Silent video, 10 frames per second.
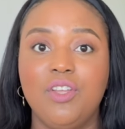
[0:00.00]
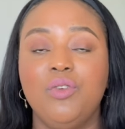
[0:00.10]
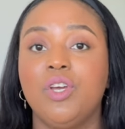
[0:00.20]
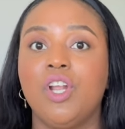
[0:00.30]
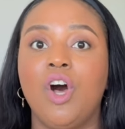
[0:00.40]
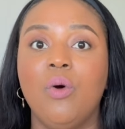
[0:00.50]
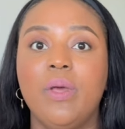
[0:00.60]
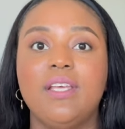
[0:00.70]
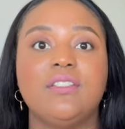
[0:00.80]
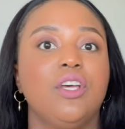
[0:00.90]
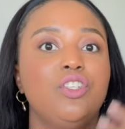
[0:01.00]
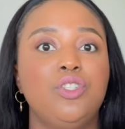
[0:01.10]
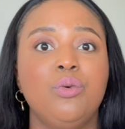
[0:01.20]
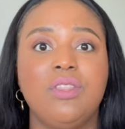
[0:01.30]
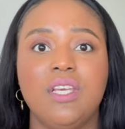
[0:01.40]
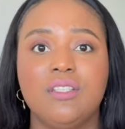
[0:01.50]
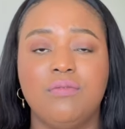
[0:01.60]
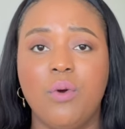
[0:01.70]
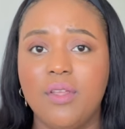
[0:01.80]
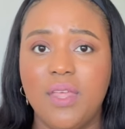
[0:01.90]
You can always do things
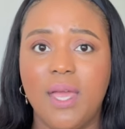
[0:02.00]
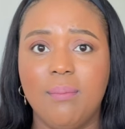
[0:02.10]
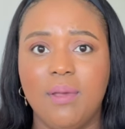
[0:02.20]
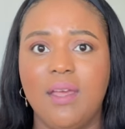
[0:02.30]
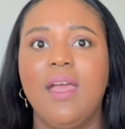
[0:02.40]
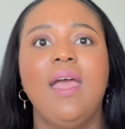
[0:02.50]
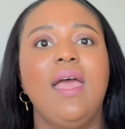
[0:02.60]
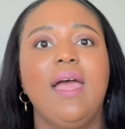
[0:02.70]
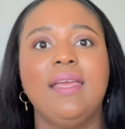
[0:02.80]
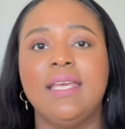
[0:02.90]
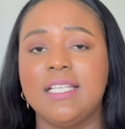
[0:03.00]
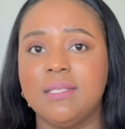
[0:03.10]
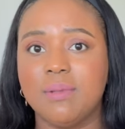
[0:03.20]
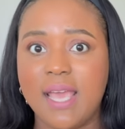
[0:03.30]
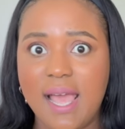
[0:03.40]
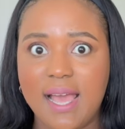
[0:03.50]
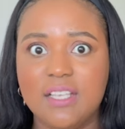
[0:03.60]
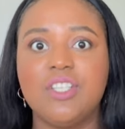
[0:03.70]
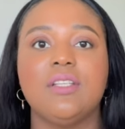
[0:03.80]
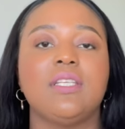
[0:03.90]
for them and get some
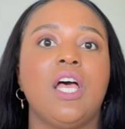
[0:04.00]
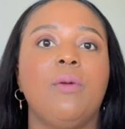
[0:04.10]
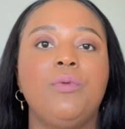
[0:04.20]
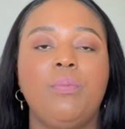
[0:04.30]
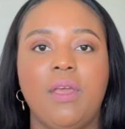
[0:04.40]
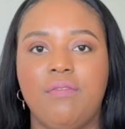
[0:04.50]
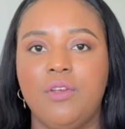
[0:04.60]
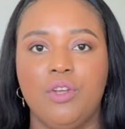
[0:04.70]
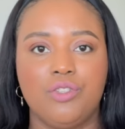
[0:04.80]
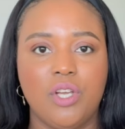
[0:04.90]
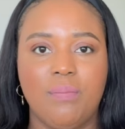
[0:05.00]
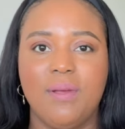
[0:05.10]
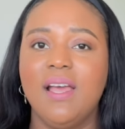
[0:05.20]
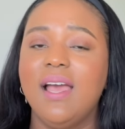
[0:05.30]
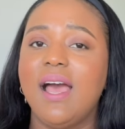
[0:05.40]
cash to help you pay for your trip.